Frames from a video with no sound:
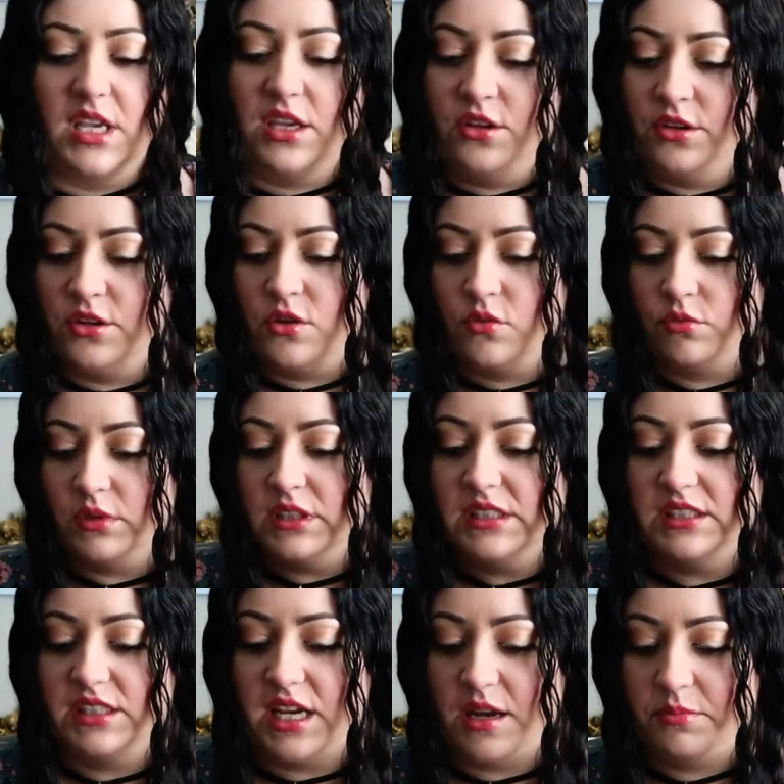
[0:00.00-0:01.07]
you know,
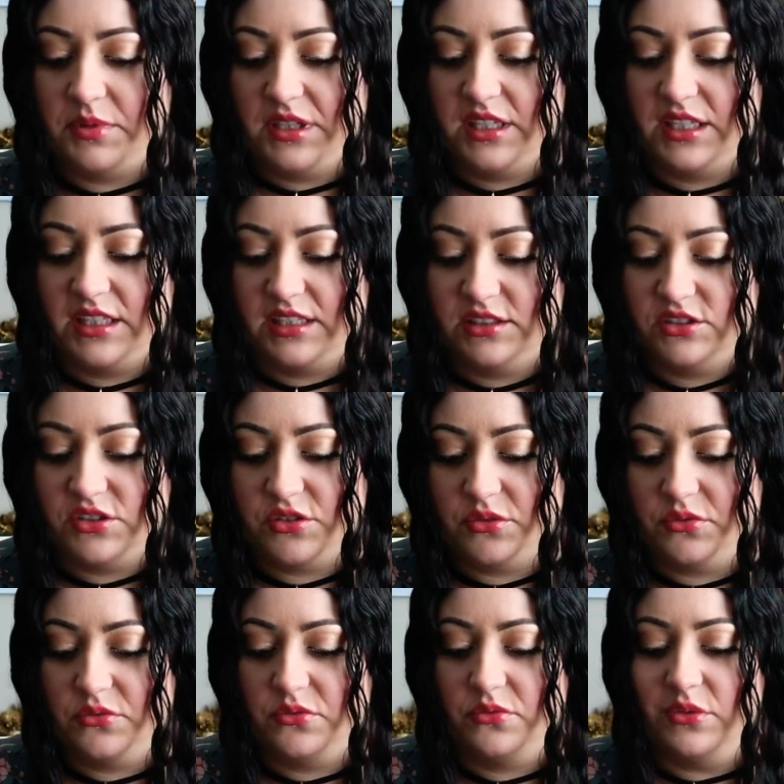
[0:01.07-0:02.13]
really tapping
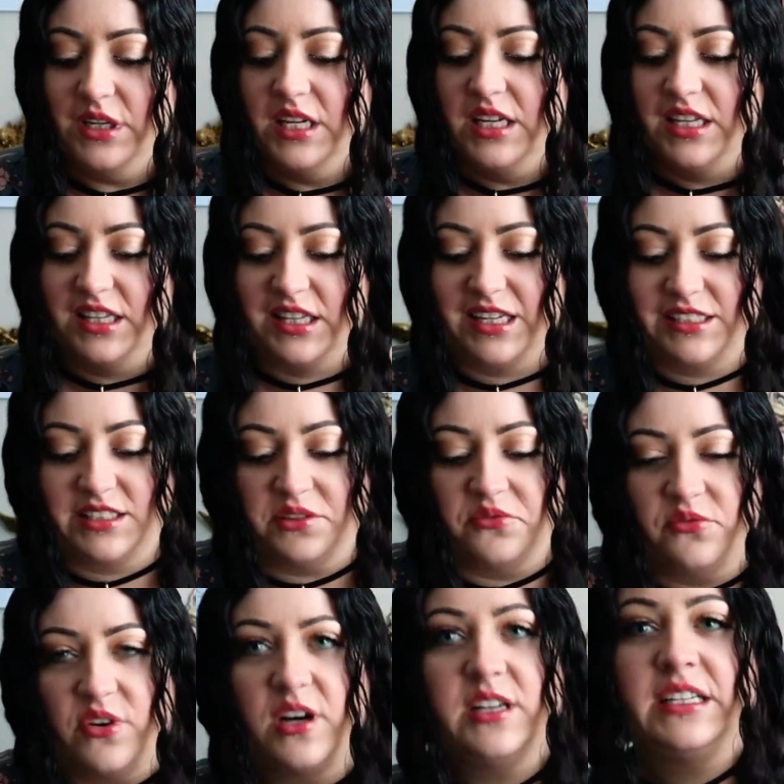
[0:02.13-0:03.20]
into that
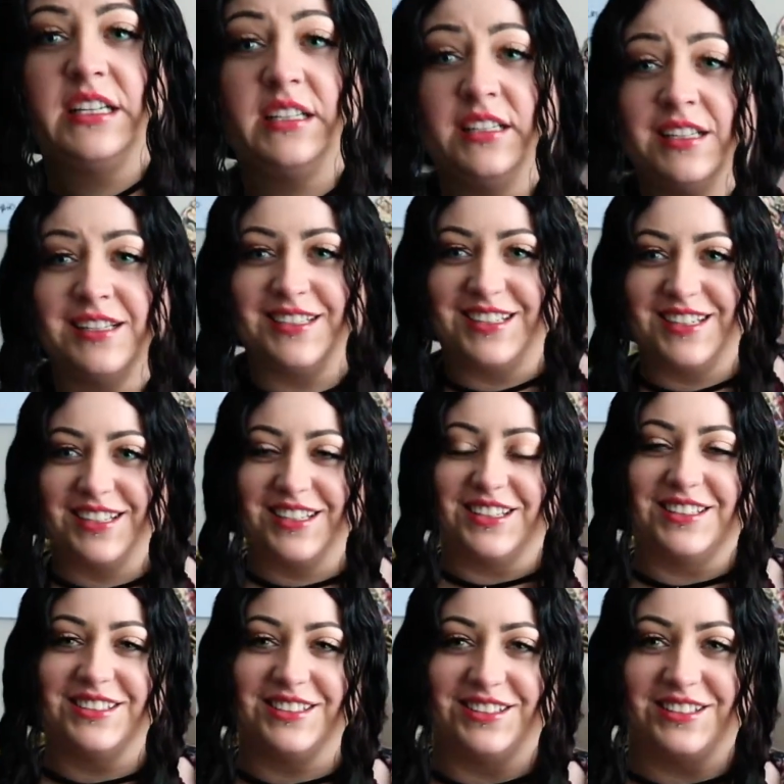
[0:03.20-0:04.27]
divine
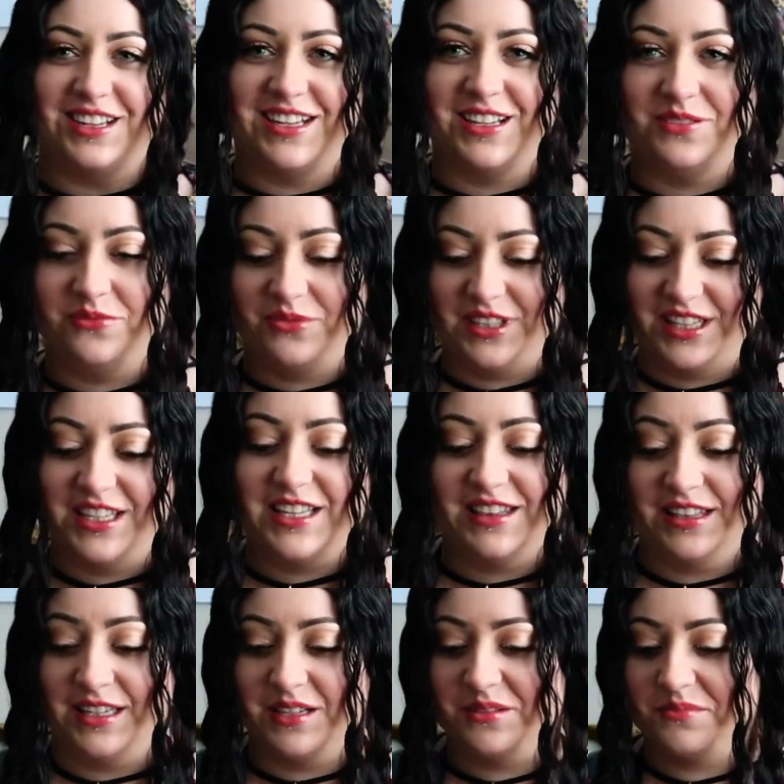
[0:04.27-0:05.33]
light
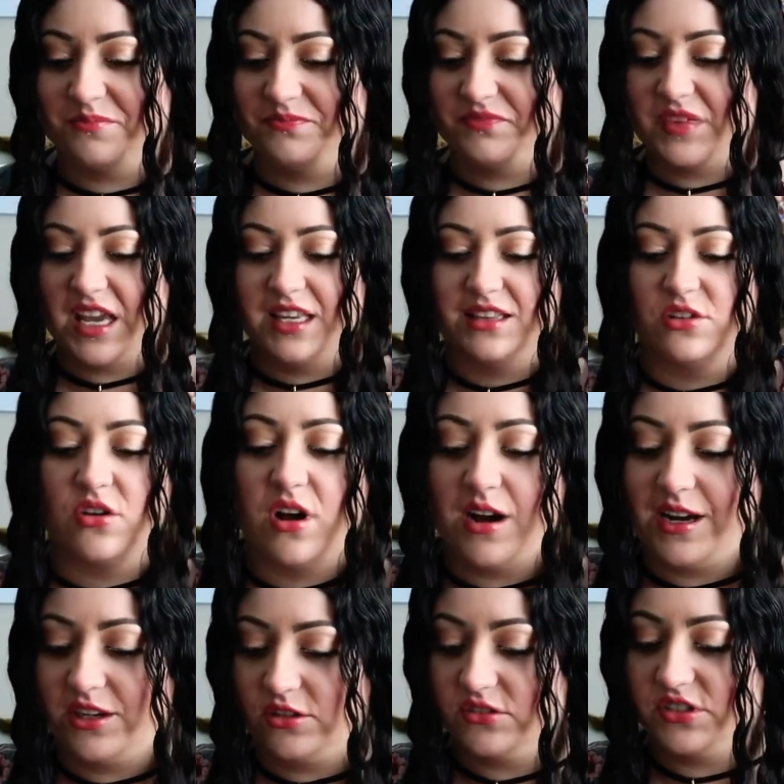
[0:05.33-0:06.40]
within them and their
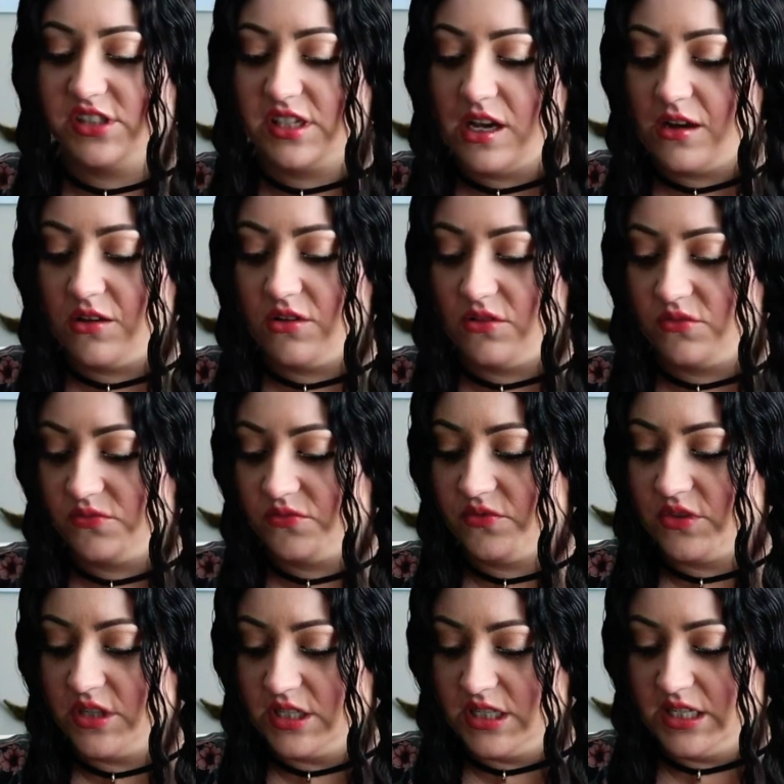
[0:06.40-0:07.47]
higher self.
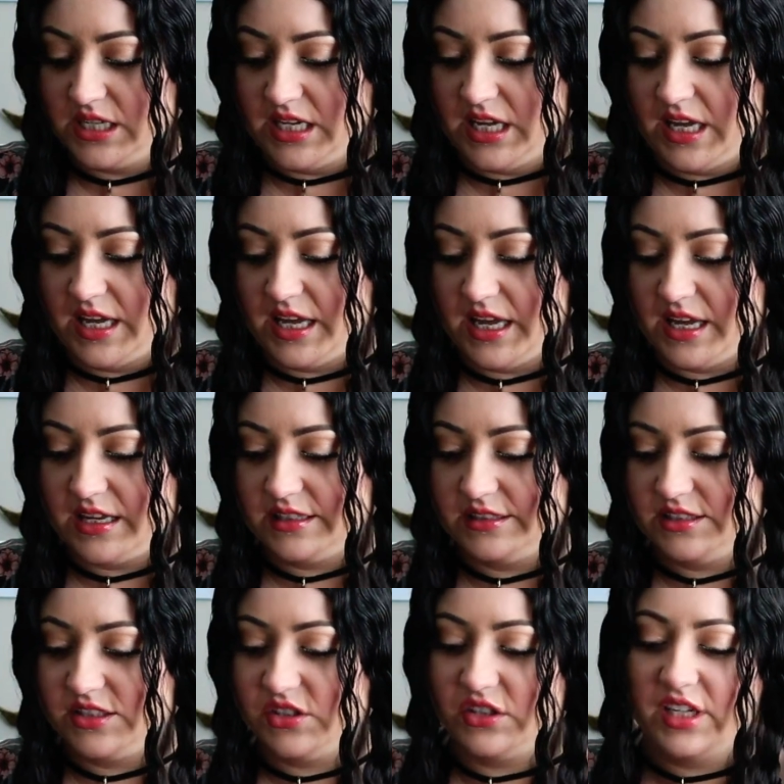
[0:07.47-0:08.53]

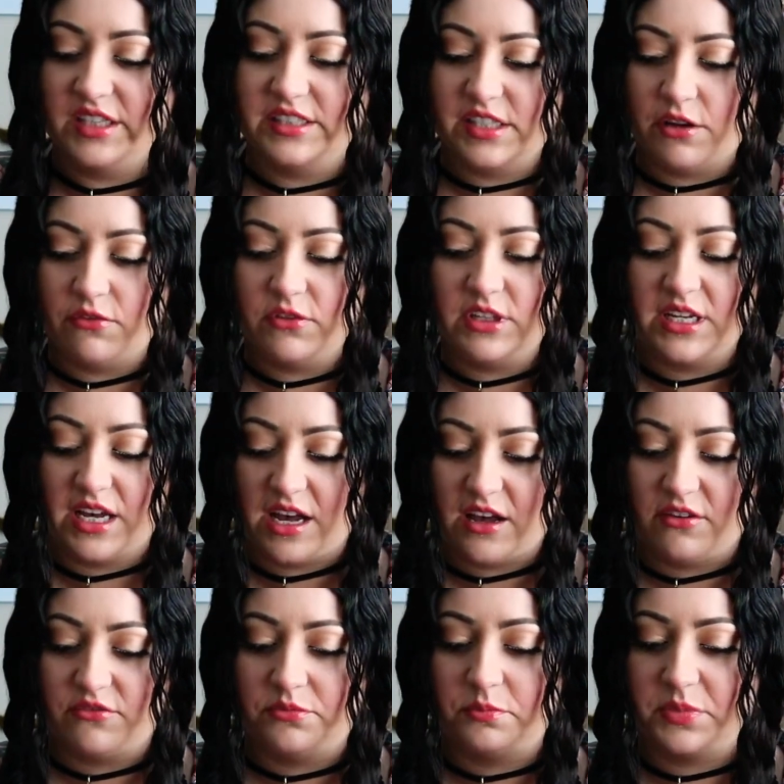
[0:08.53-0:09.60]
And they definitely
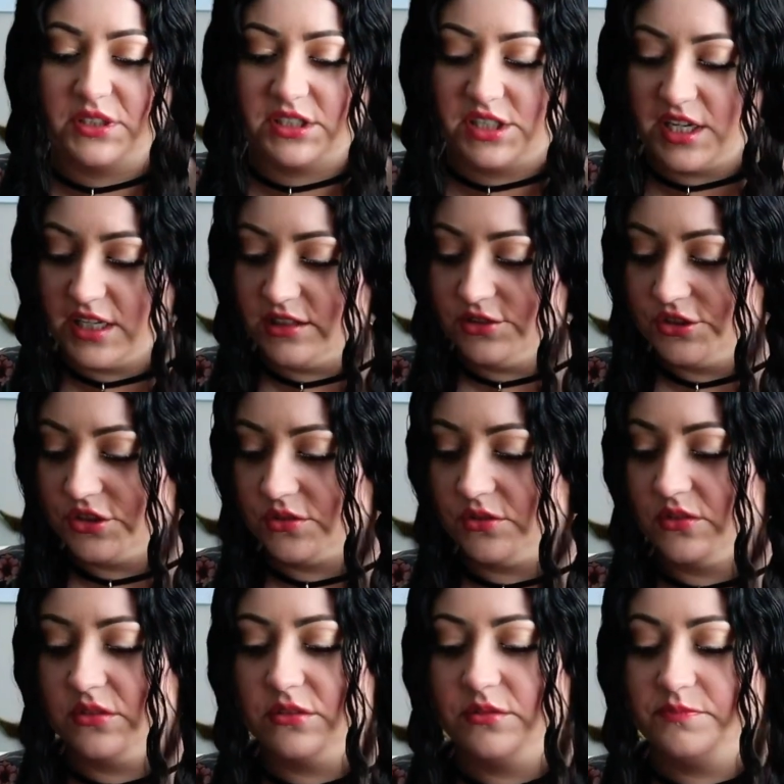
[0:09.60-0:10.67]
have
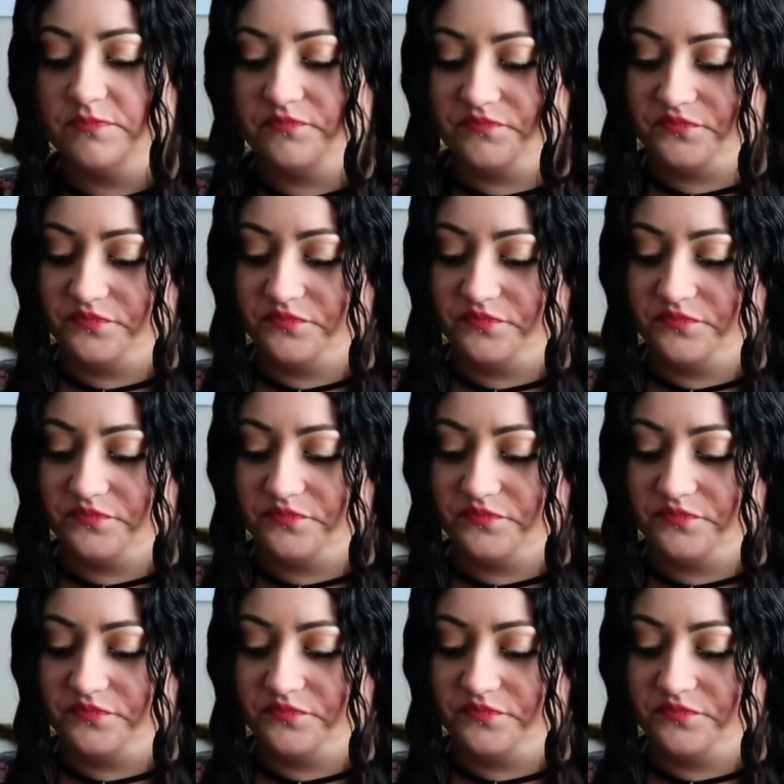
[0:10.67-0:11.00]
potential